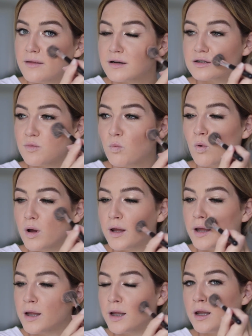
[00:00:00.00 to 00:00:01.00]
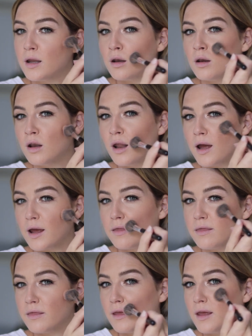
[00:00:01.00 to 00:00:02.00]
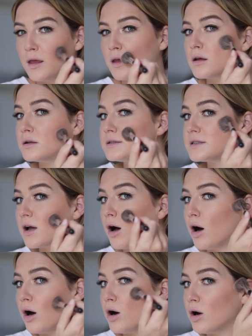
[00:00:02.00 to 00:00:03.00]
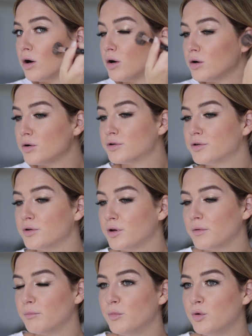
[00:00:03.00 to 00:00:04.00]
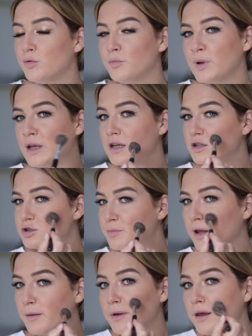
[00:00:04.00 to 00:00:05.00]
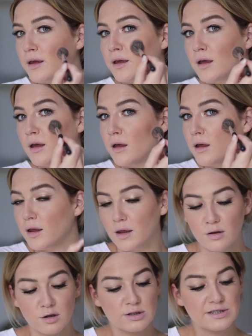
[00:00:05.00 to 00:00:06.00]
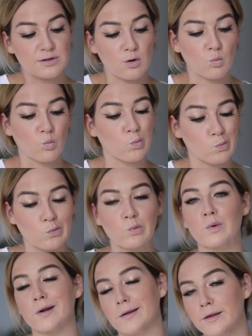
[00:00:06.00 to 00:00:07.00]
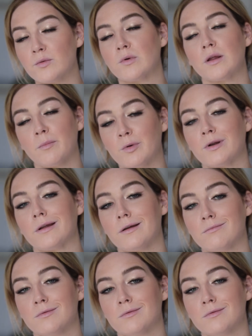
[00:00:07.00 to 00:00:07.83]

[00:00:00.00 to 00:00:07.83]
There's one, I think it's called Moon Beach, maybe. It looks really, really pretty.